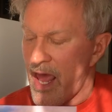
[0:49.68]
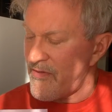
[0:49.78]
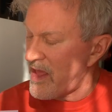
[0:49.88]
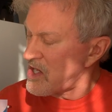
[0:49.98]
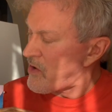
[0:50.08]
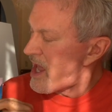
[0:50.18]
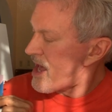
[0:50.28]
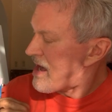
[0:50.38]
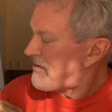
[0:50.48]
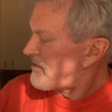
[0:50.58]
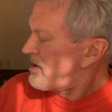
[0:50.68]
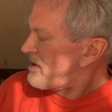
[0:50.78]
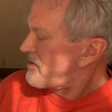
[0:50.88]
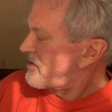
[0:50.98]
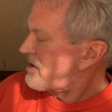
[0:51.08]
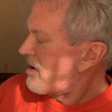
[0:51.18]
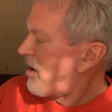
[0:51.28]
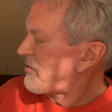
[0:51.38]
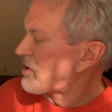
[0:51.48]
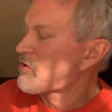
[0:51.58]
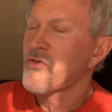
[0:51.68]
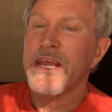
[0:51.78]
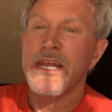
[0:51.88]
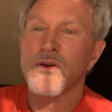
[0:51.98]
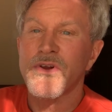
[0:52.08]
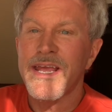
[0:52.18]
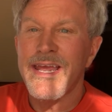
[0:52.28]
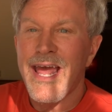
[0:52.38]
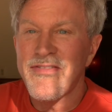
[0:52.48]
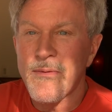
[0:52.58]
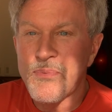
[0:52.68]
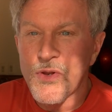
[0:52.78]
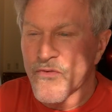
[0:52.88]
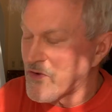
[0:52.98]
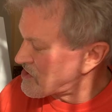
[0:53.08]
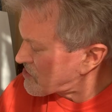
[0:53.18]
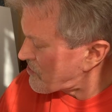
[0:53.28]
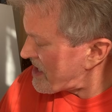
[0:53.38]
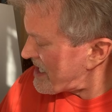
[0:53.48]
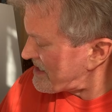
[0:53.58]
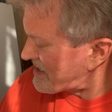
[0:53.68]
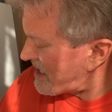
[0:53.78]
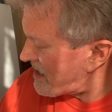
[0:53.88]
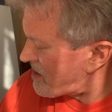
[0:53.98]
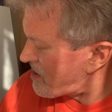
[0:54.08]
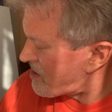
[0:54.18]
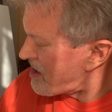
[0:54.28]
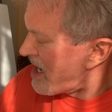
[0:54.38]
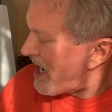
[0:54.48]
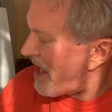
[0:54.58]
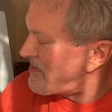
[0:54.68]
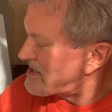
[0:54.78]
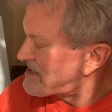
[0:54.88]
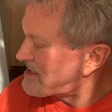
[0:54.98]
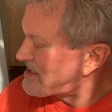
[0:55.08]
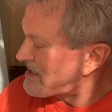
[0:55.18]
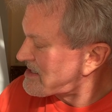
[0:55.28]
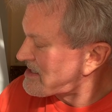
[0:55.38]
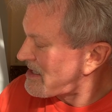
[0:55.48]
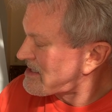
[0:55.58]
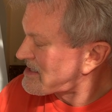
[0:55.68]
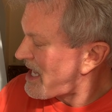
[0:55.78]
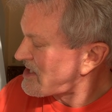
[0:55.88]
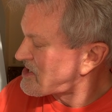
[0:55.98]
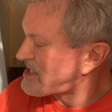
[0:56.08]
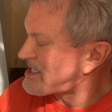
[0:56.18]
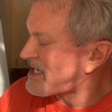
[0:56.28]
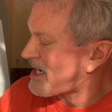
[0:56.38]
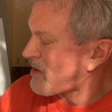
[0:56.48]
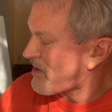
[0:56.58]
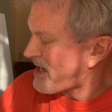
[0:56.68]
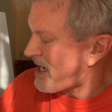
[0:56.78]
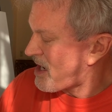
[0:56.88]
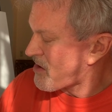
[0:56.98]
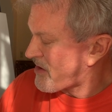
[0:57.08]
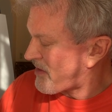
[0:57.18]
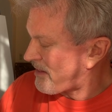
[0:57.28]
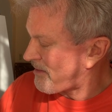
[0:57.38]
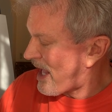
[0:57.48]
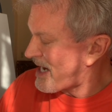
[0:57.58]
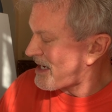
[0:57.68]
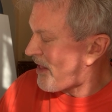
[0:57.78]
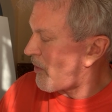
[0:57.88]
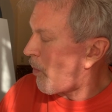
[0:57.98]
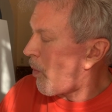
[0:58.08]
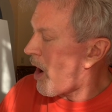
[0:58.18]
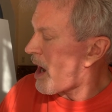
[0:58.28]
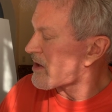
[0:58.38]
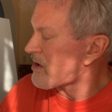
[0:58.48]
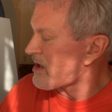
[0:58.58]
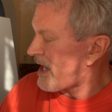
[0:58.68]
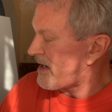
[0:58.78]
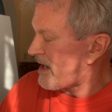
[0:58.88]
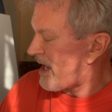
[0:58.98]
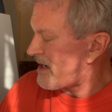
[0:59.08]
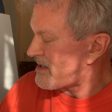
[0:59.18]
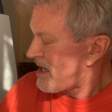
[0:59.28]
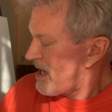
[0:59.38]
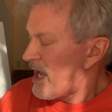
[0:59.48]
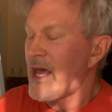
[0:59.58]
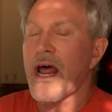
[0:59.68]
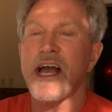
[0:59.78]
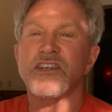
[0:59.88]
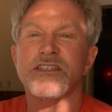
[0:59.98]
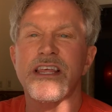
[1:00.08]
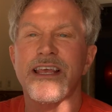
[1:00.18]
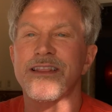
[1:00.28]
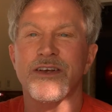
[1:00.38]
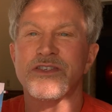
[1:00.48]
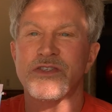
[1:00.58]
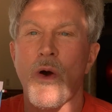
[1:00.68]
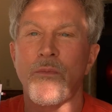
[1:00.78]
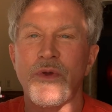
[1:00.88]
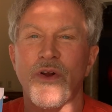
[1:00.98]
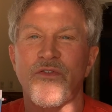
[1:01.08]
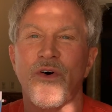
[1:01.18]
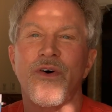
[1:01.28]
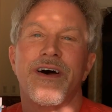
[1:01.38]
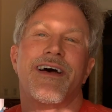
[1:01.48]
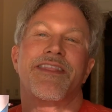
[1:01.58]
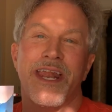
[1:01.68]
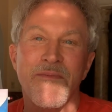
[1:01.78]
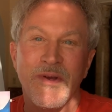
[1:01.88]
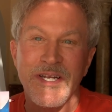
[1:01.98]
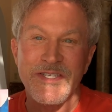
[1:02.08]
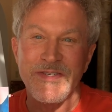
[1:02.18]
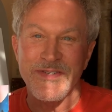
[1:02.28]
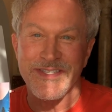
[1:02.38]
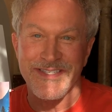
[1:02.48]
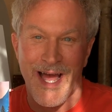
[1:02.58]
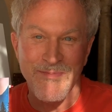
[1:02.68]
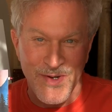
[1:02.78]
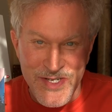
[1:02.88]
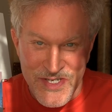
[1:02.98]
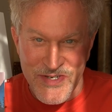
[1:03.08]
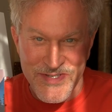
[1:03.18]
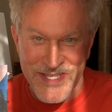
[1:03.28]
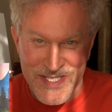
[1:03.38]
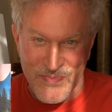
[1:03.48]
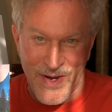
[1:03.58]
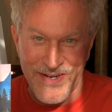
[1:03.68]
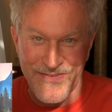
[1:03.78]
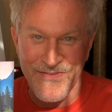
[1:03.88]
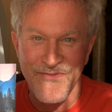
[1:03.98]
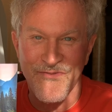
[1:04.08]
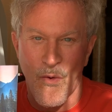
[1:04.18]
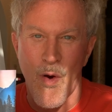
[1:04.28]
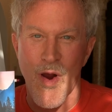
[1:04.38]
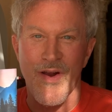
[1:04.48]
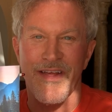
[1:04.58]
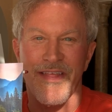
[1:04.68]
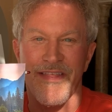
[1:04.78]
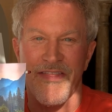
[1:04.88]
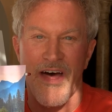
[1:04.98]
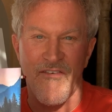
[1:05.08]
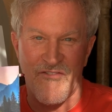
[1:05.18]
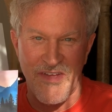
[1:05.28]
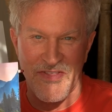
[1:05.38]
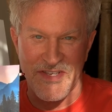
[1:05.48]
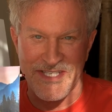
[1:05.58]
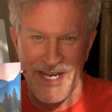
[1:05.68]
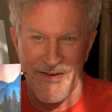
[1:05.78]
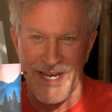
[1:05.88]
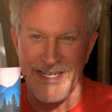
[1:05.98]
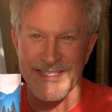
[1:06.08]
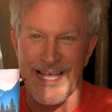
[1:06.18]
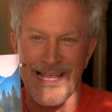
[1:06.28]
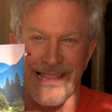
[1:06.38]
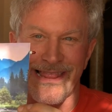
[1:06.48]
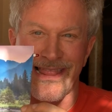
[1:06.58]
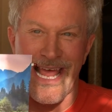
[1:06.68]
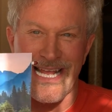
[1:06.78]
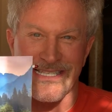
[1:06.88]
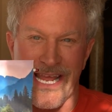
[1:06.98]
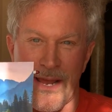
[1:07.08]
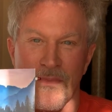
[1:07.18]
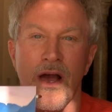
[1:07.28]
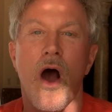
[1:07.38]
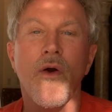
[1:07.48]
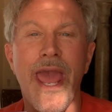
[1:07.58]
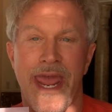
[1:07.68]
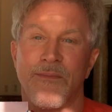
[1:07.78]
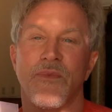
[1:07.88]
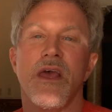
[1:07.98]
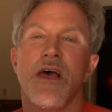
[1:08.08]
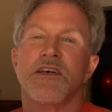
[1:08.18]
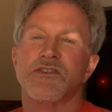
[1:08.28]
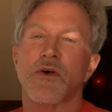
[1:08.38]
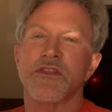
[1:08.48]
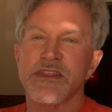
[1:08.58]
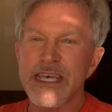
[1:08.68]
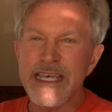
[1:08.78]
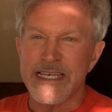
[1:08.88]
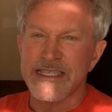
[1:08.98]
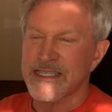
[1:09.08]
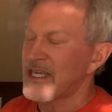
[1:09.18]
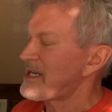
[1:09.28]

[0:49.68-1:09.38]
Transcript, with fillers: And then you have the all the greenery and the beautiful trees here and the, the sunset just setting right here and the light on the water. And, and, and I just think it looks so beautiful that I'm going to choose, I'm going to choose this one for the fifth series, landscape. Okay, so this,